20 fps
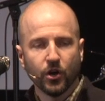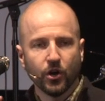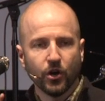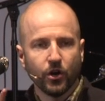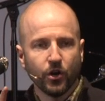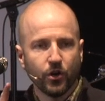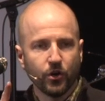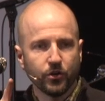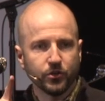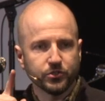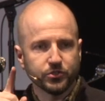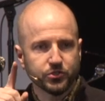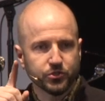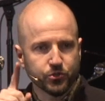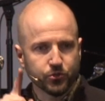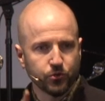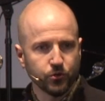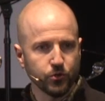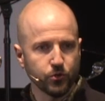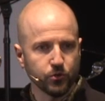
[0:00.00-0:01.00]
her
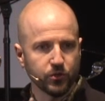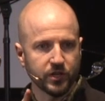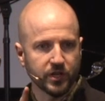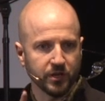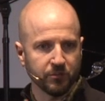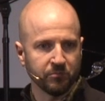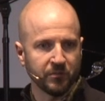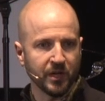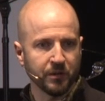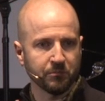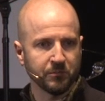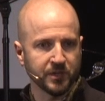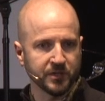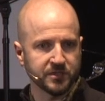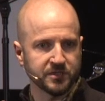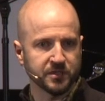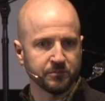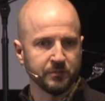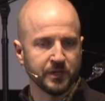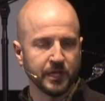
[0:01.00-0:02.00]
true
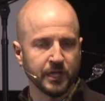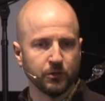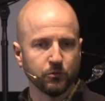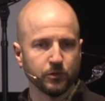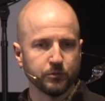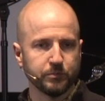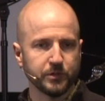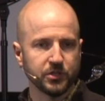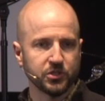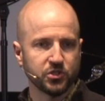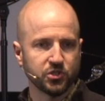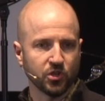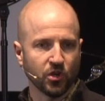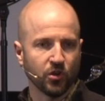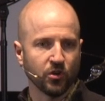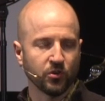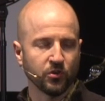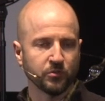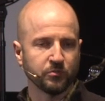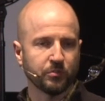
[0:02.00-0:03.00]
commitment to me would be
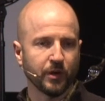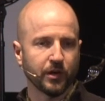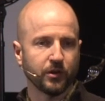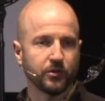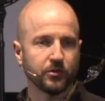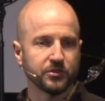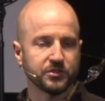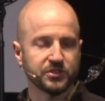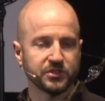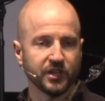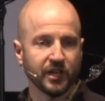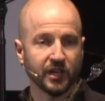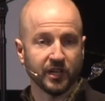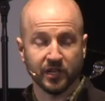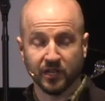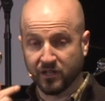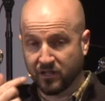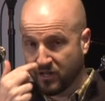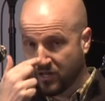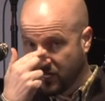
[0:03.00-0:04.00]
shown by her
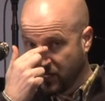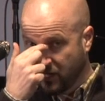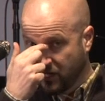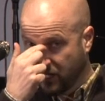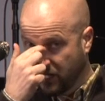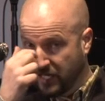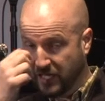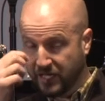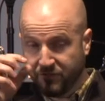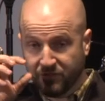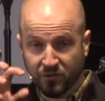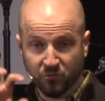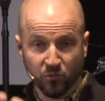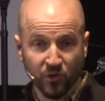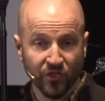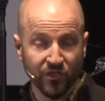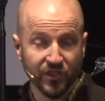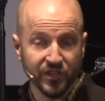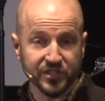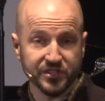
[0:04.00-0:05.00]
saying, even
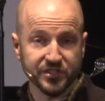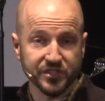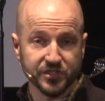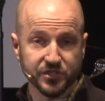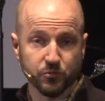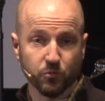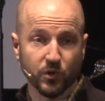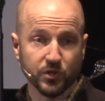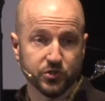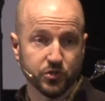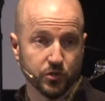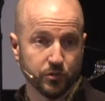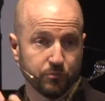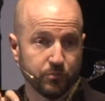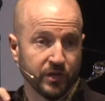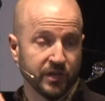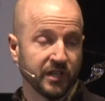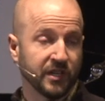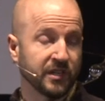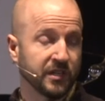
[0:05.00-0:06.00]
when this is what you're
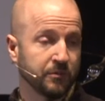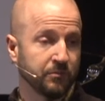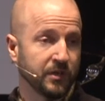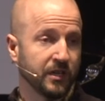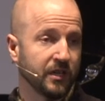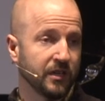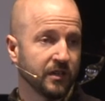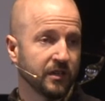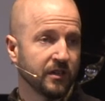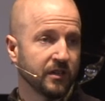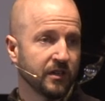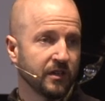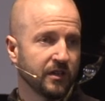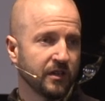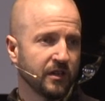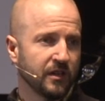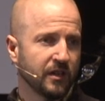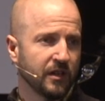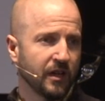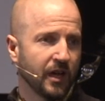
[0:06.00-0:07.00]
bringing to me,
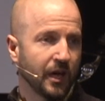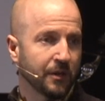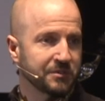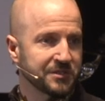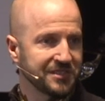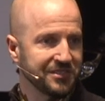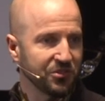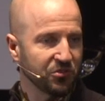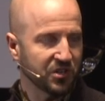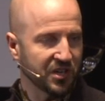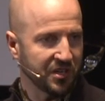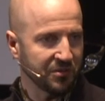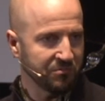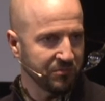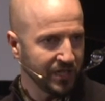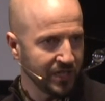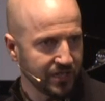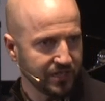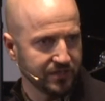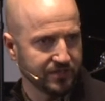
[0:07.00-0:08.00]
I'm still
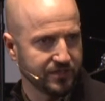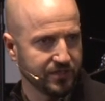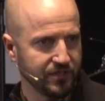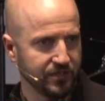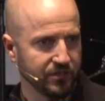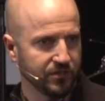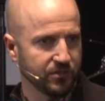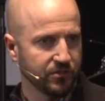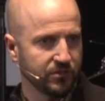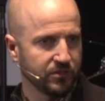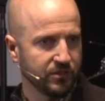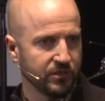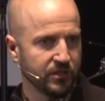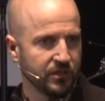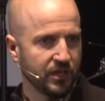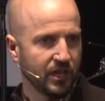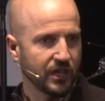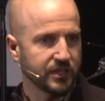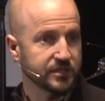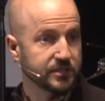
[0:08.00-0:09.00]
committed to you.
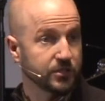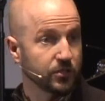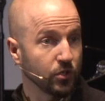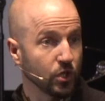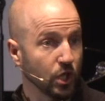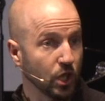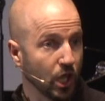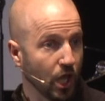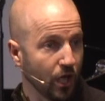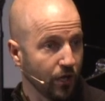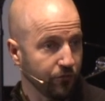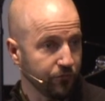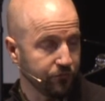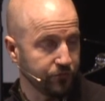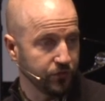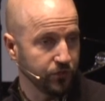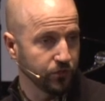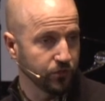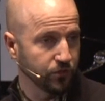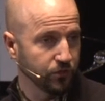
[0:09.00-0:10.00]
I still love
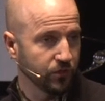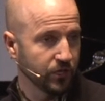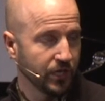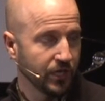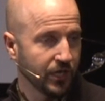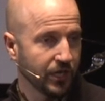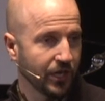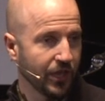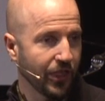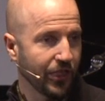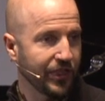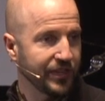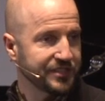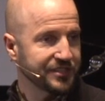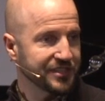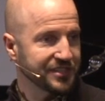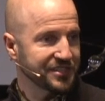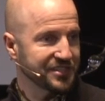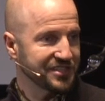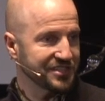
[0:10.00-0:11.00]
you. This
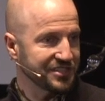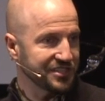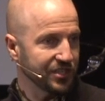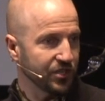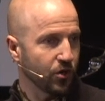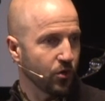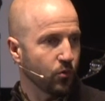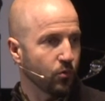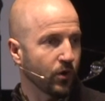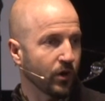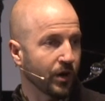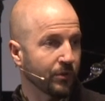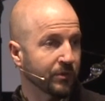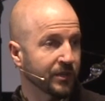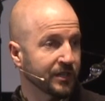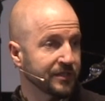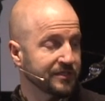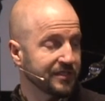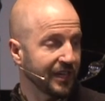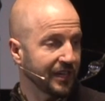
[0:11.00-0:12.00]
is still where I'm
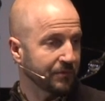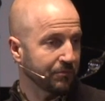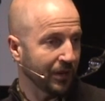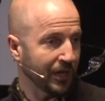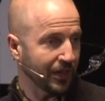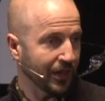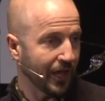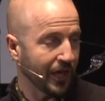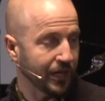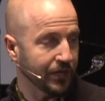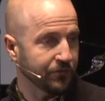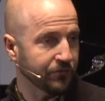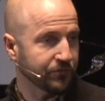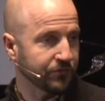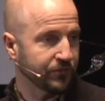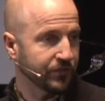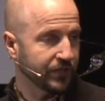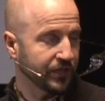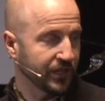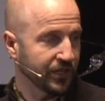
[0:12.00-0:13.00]
going to take my
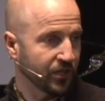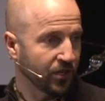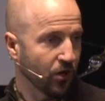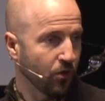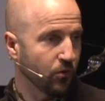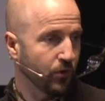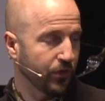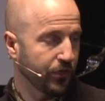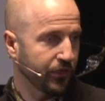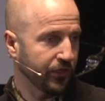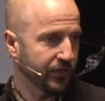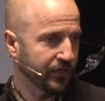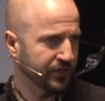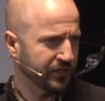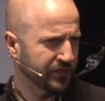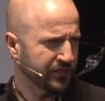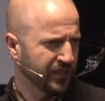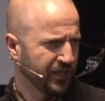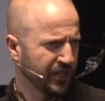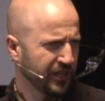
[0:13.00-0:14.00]
life and go with
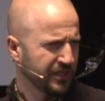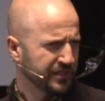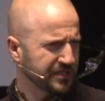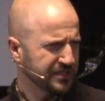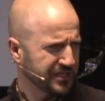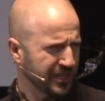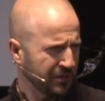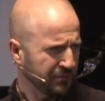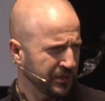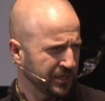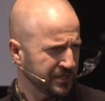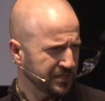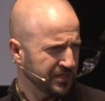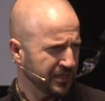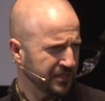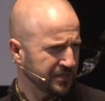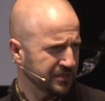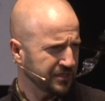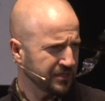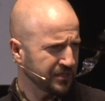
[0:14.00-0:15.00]
things. Does that make
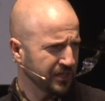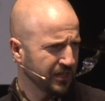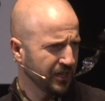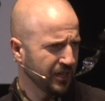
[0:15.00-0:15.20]
sense?